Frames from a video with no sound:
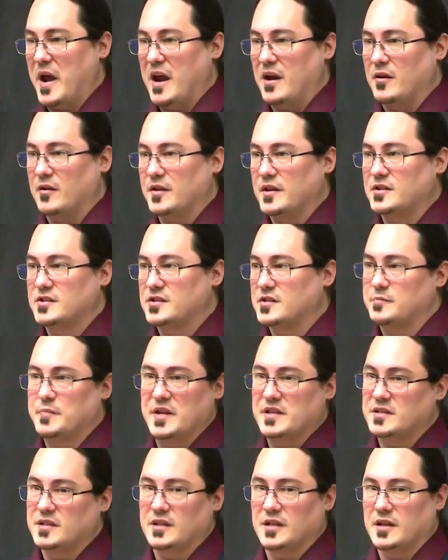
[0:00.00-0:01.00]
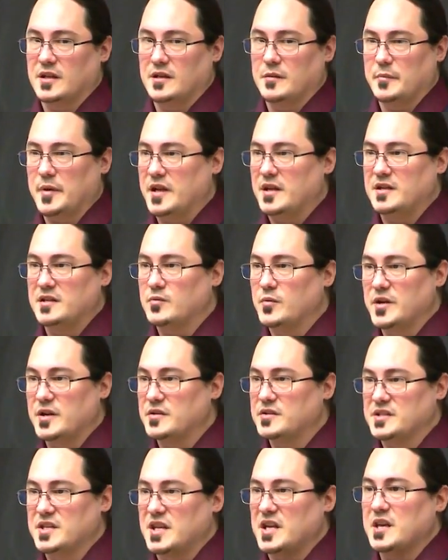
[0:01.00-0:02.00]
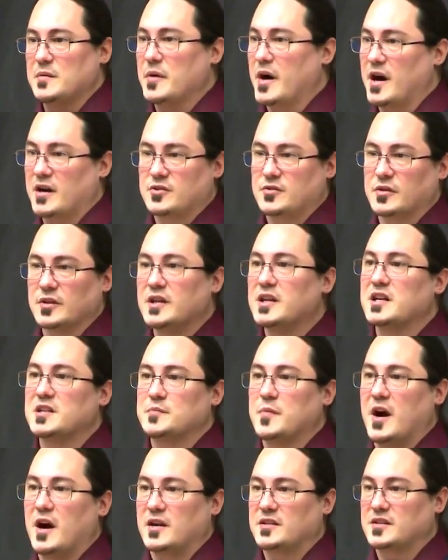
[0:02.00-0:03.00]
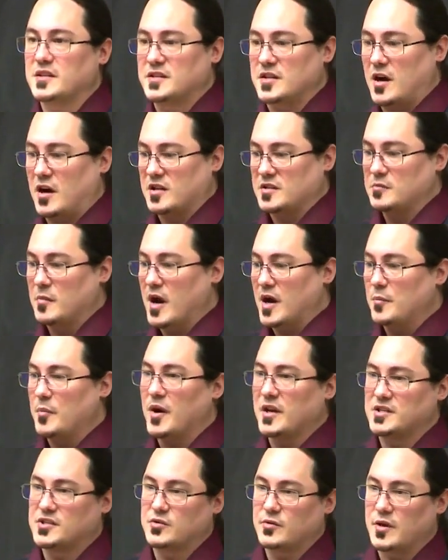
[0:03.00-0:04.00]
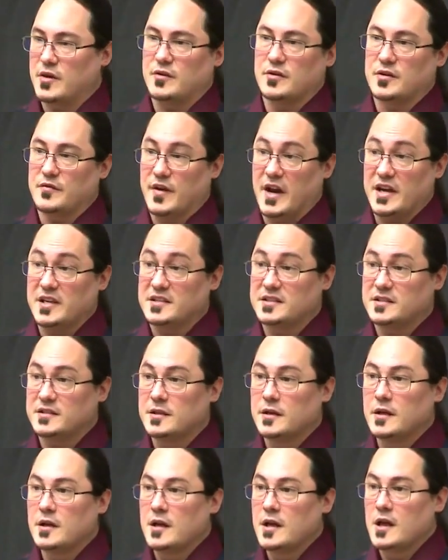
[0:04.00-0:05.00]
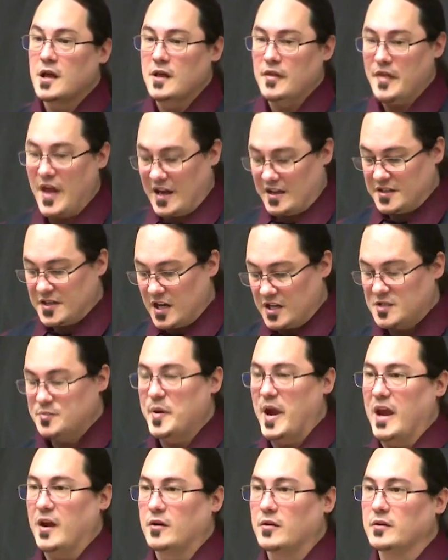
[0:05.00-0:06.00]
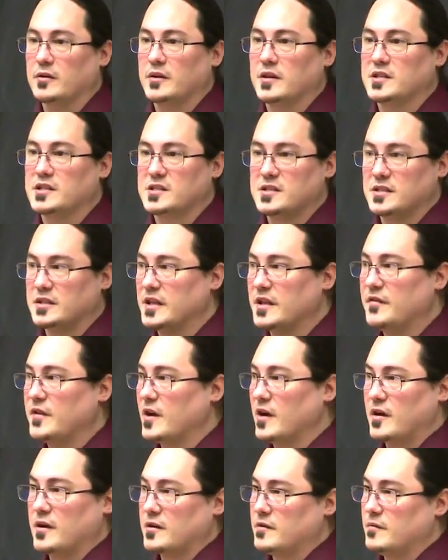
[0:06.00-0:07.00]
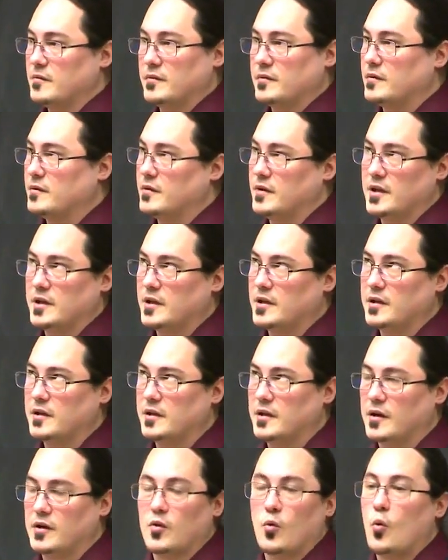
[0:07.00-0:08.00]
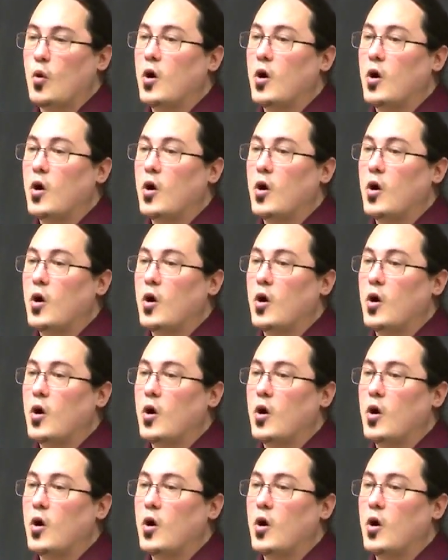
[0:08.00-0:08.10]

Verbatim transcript: panel that's just basically an embedded Windows CE box or a Linux box that talks Modbus to another device. That touch panel is living on, in, on a